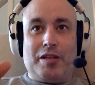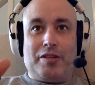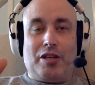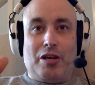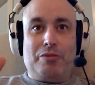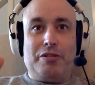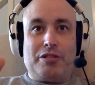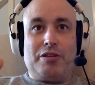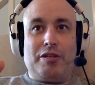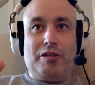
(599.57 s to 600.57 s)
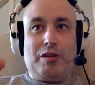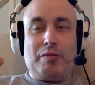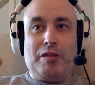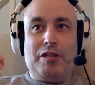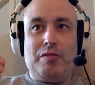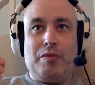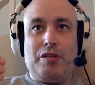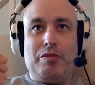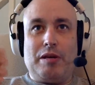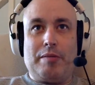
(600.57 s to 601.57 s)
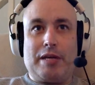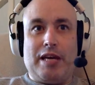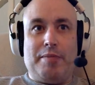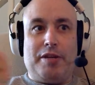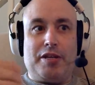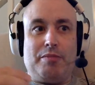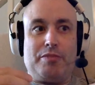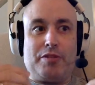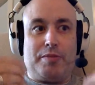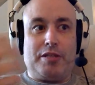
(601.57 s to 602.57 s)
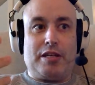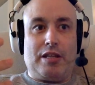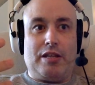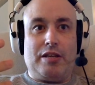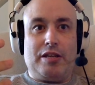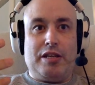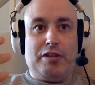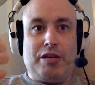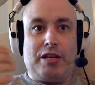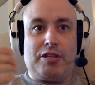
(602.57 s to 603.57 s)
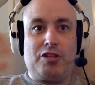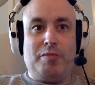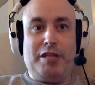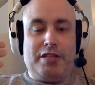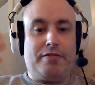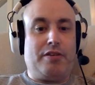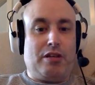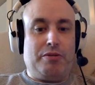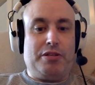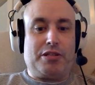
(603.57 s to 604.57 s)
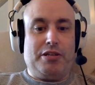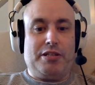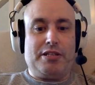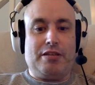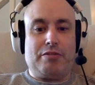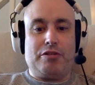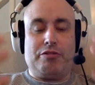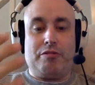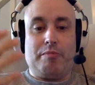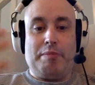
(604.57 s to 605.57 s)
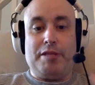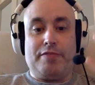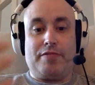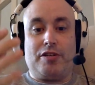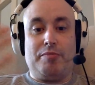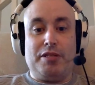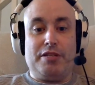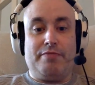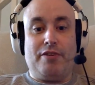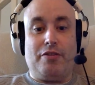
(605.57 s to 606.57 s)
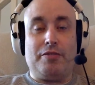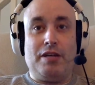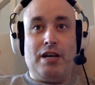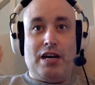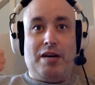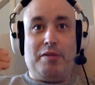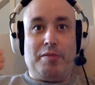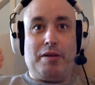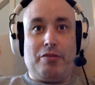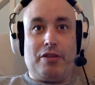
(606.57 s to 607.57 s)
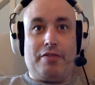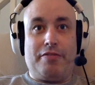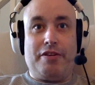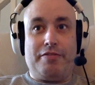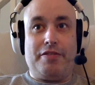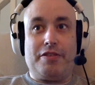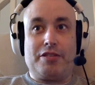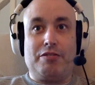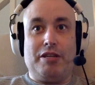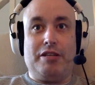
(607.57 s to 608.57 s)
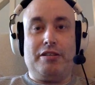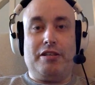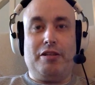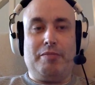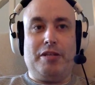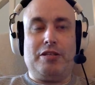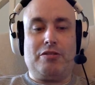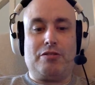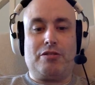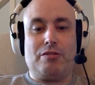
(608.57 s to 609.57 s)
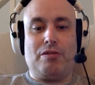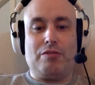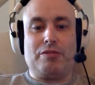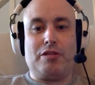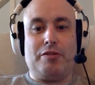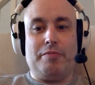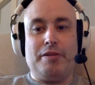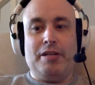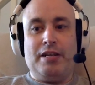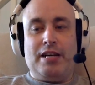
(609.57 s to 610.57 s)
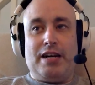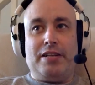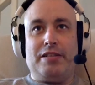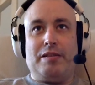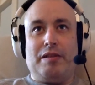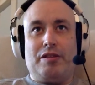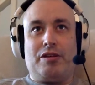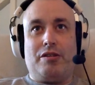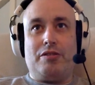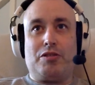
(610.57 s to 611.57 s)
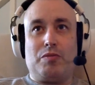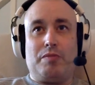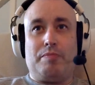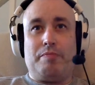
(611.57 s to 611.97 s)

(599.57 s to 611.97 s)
the loading screen, like when you get a game and it comes up, and it's like, and like so many different loading screens now, because you've got maybe different companies involved. I'm on about that very first screen, you know what I mean? It took so long to come, and the colours were,